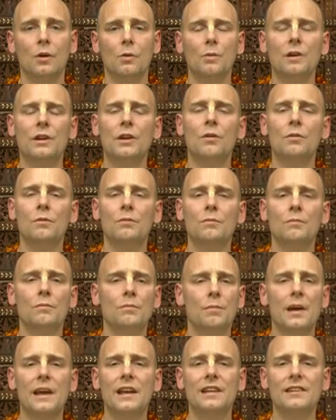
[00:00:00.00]
We don't
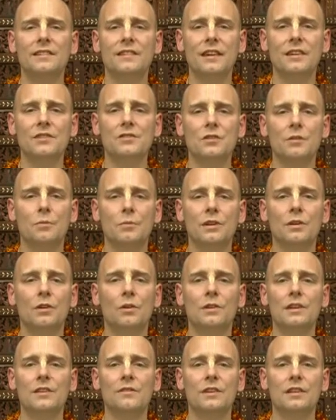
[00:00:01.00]
pay attention, we
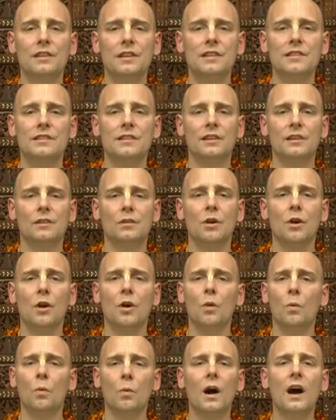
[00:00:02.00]
don't even listen.
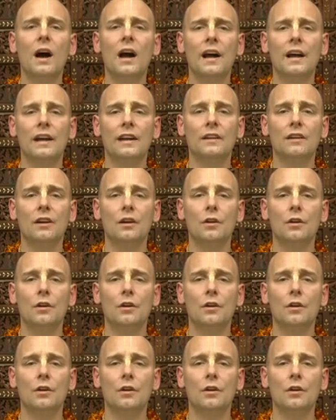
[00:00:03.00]
Why?